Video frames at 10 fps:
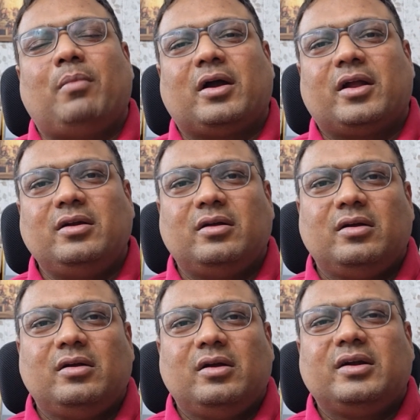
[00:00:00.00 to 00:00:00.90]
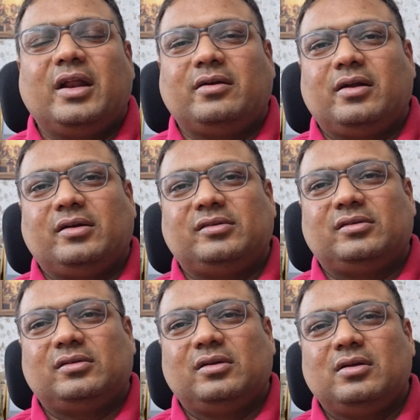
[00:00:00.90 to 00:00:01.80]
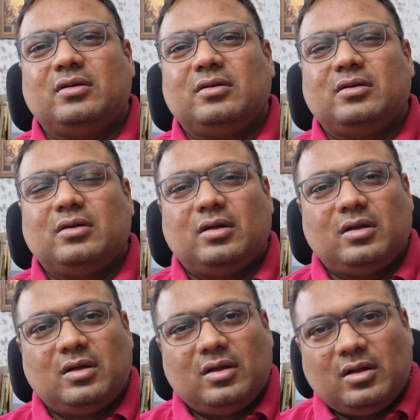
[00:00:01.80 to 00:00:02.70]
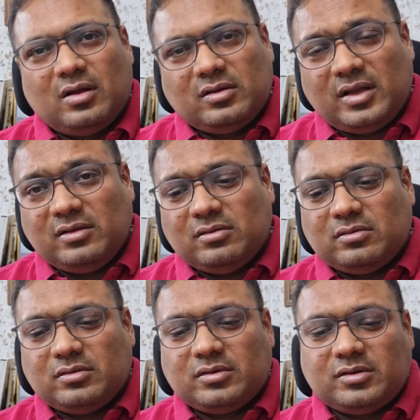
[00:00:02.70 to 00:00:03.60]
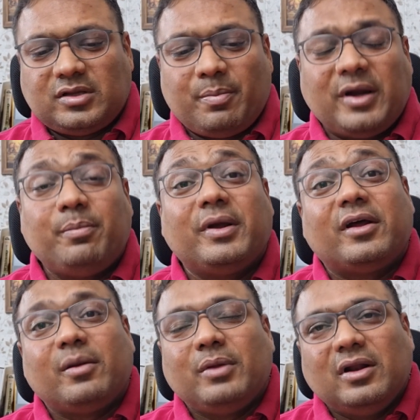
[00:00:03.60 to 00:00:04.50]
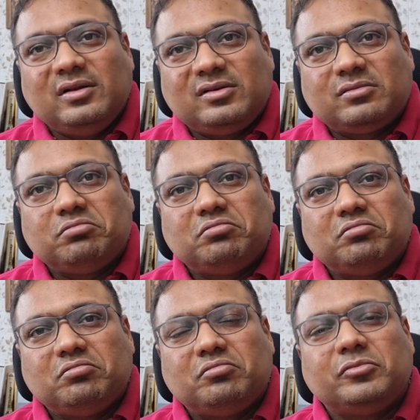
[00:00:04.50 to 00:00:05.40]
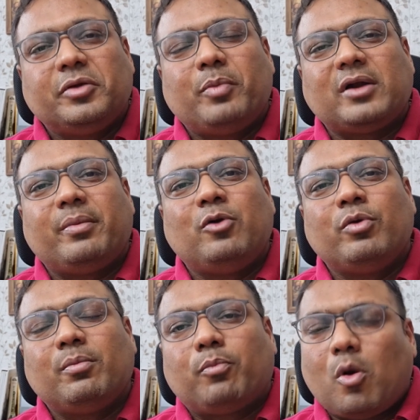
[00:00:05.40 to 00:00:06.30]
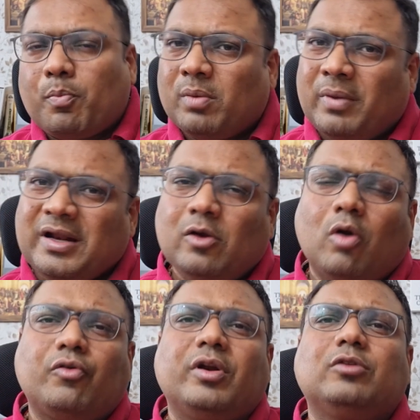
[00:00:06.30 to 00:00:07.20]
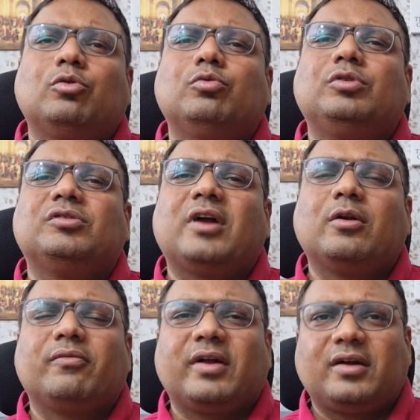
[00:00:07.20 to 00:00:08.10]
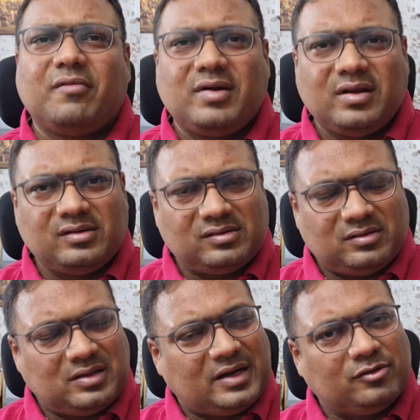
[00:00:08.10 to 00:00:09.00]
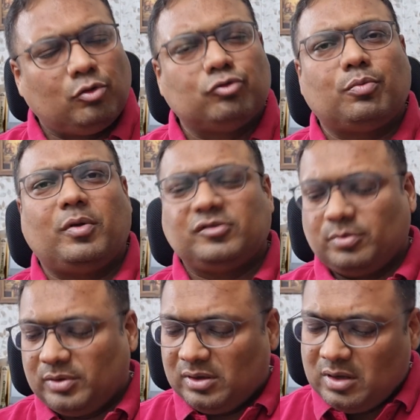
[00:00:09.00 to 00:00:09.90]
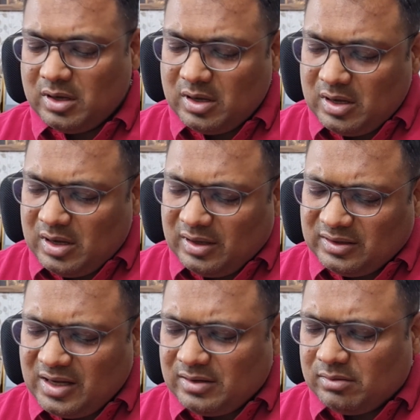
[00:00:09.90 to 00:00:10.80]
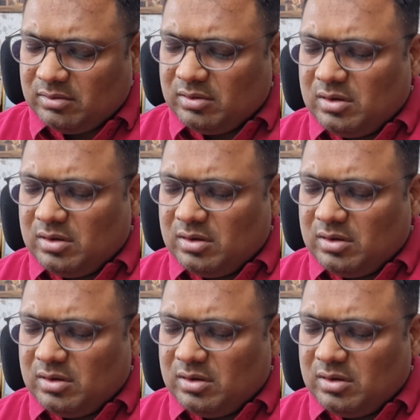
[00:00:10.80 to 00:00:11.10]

market tactics. Then they might be criminals. They might be doing proper money laundering through these kind of activities. That is also possible. Then